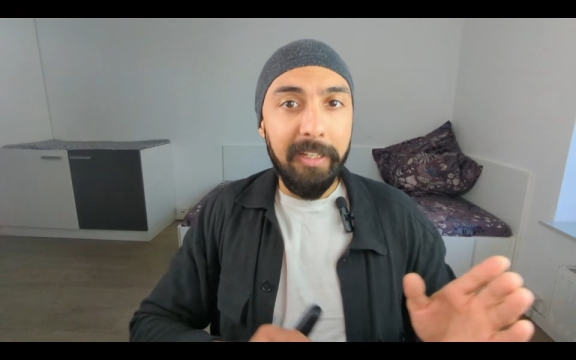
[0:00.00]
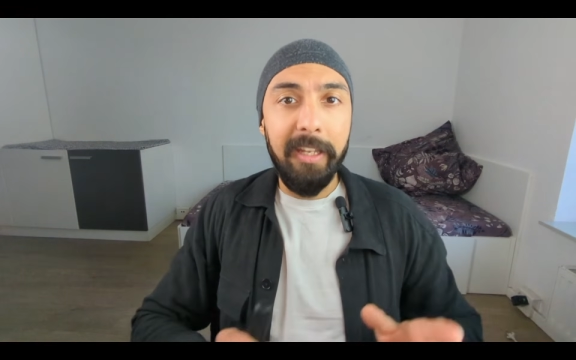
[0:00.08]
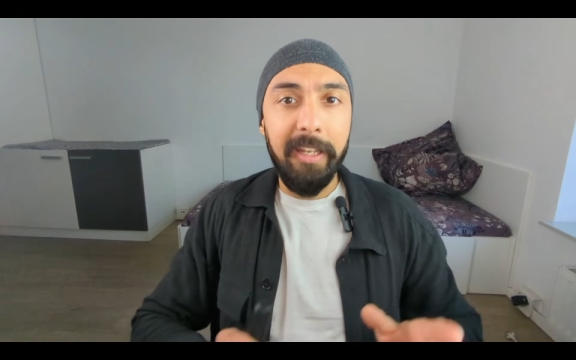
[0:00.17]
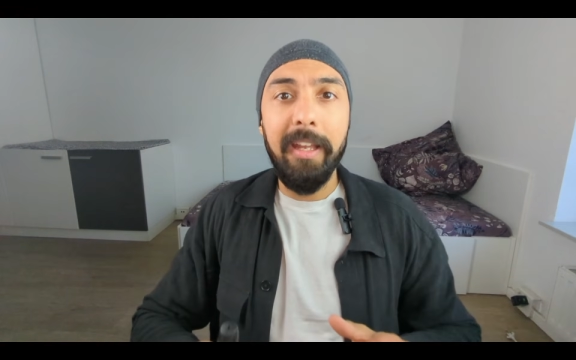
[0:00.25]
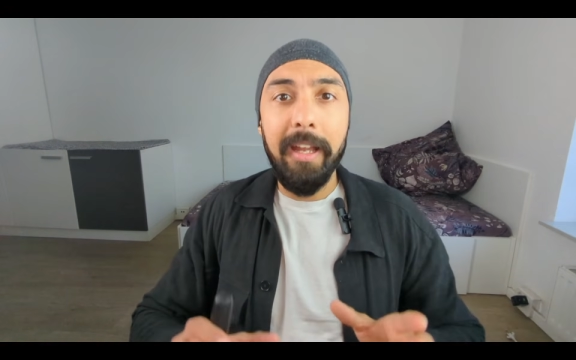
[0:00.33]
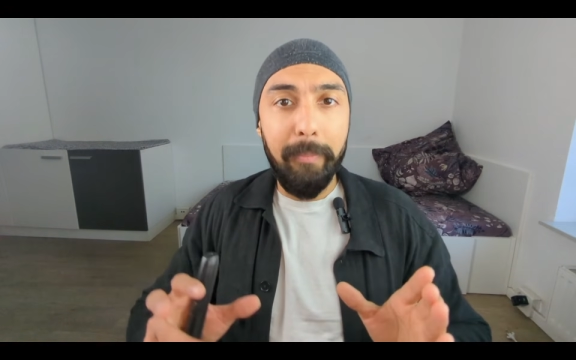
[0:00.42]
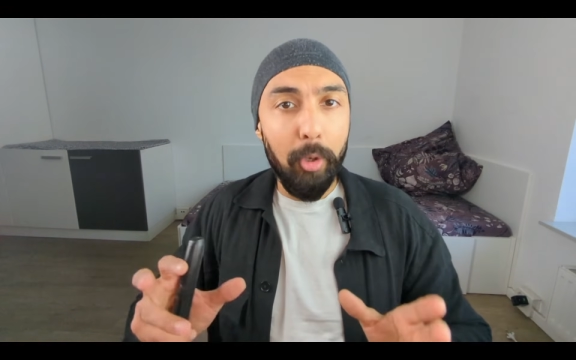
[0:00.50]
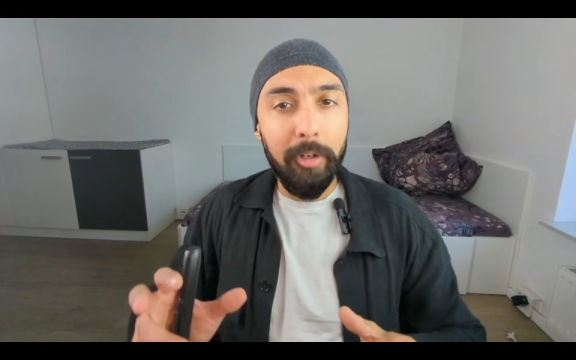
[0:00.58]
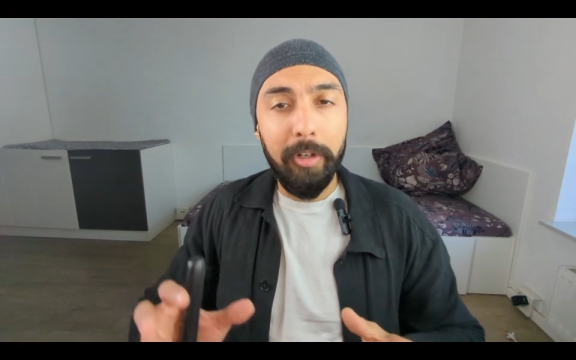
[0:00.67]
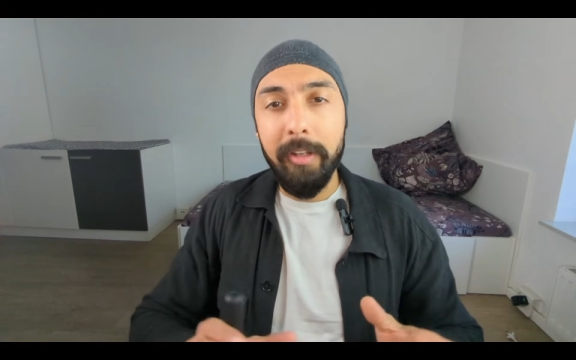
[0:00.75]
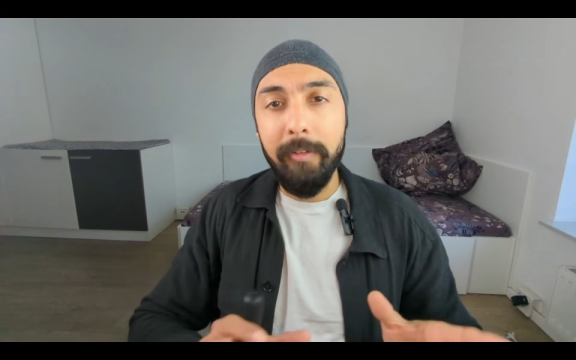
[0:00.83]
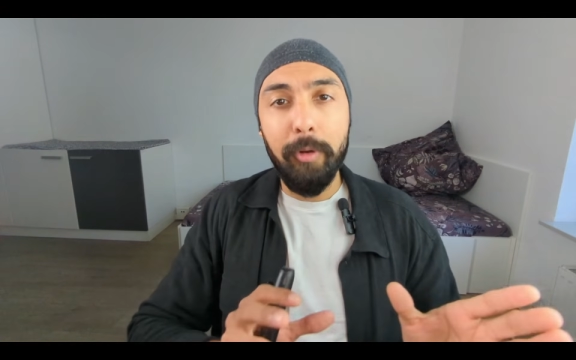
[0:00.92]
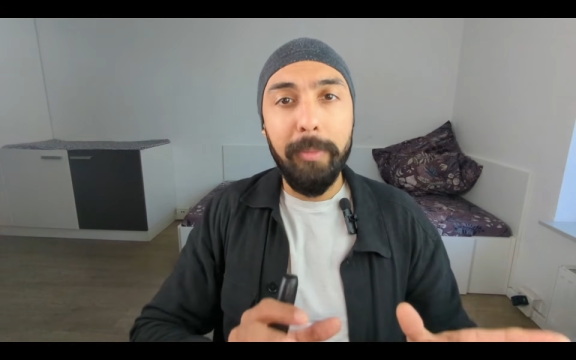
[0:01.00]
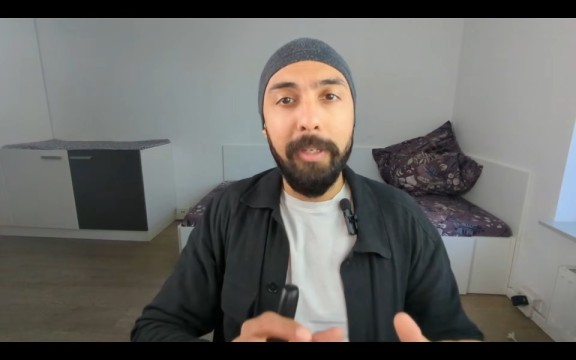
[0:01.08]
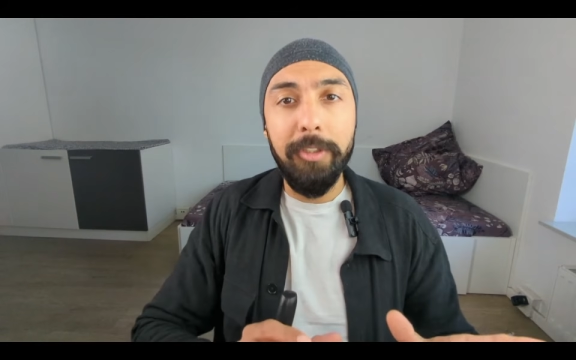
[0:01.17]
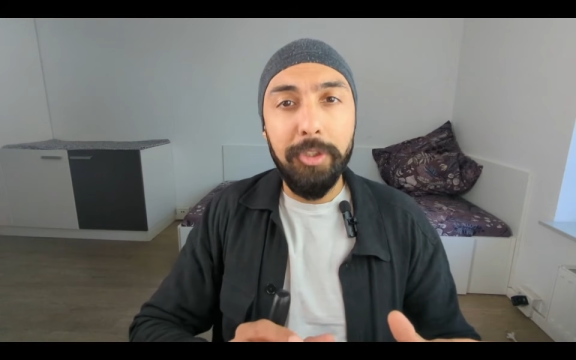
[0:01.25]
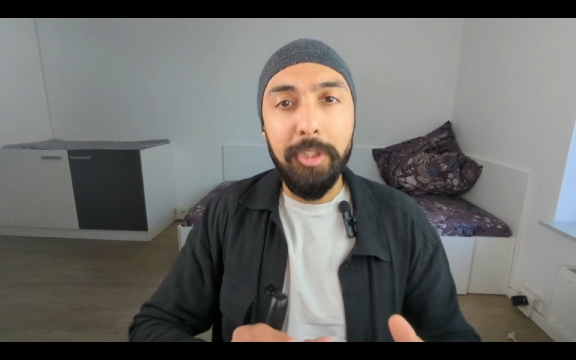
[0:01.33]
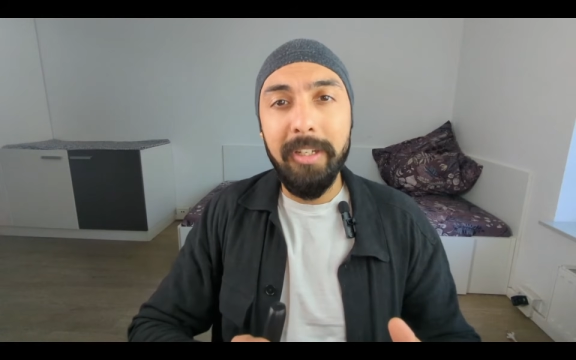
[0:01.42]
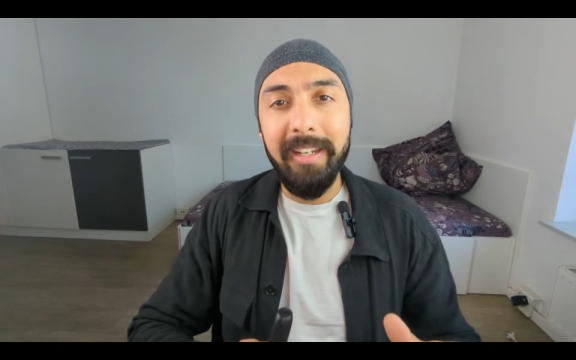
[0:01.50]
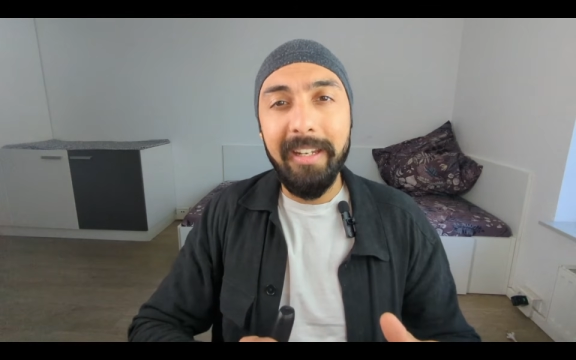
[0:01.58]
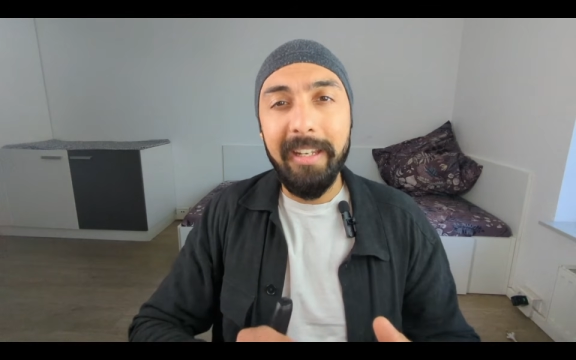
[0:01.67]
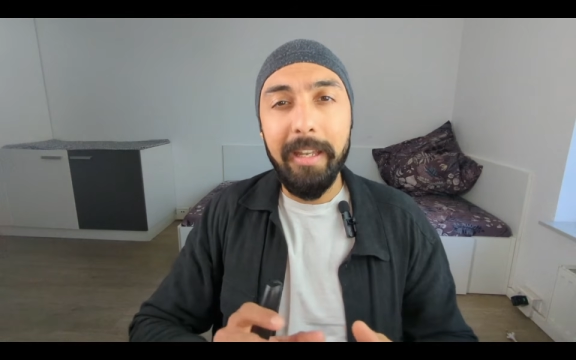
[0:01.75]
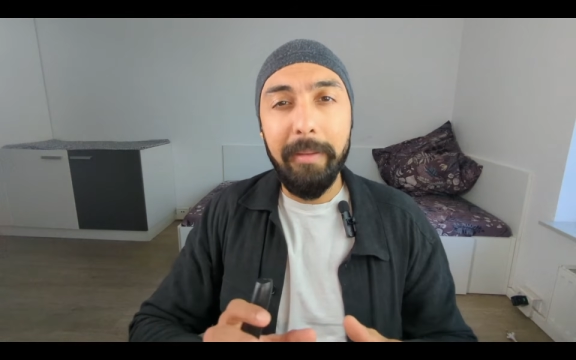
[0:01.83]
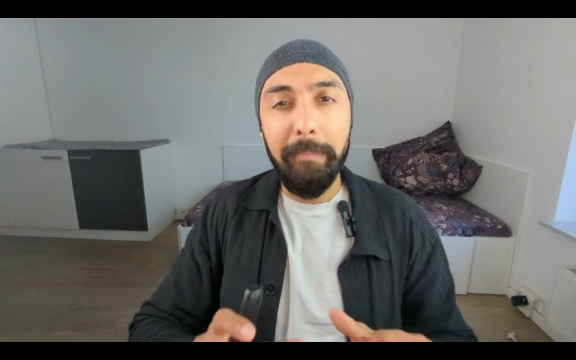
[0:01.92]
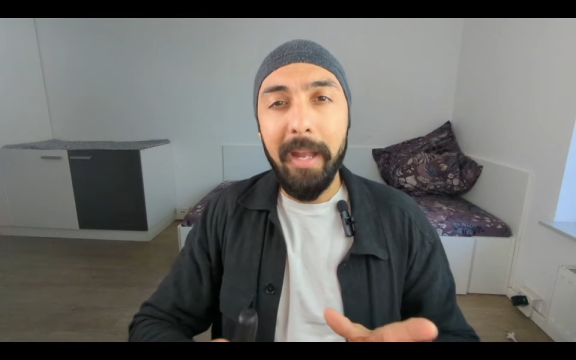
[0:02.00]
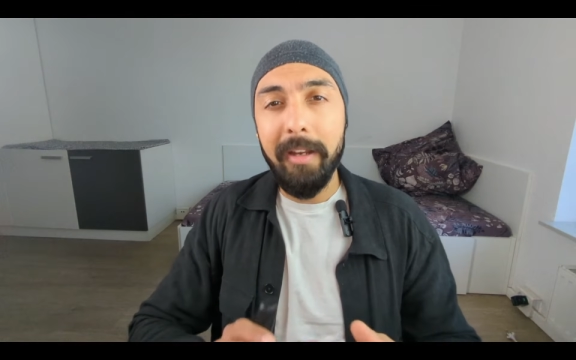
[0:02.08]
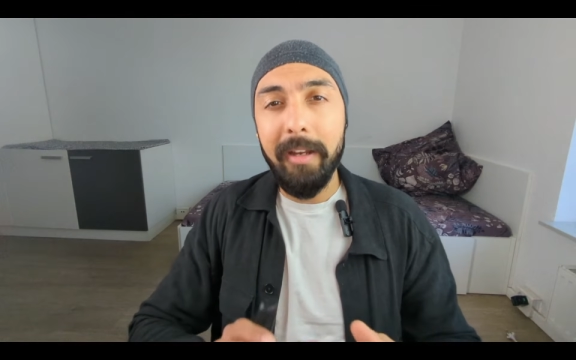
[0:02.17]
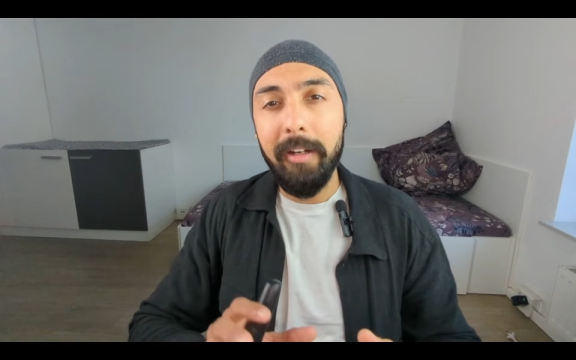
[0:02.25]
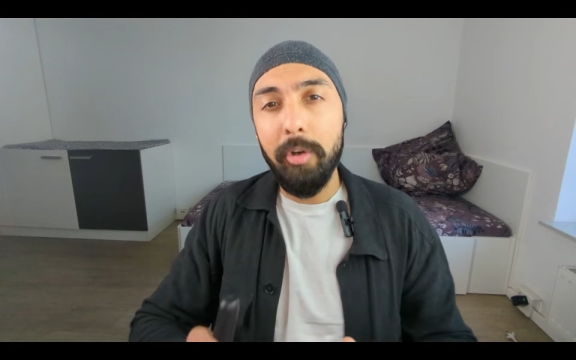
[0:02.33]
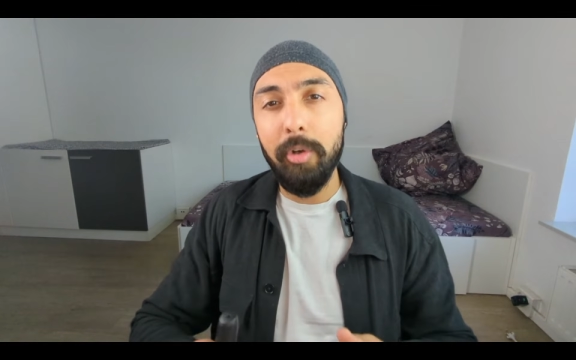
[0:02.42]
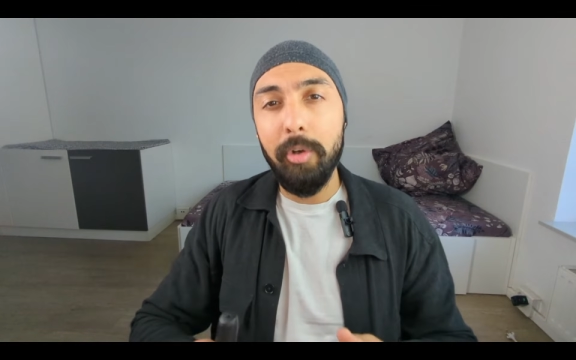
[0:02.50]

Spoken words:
hey, I'm already from an engineering background,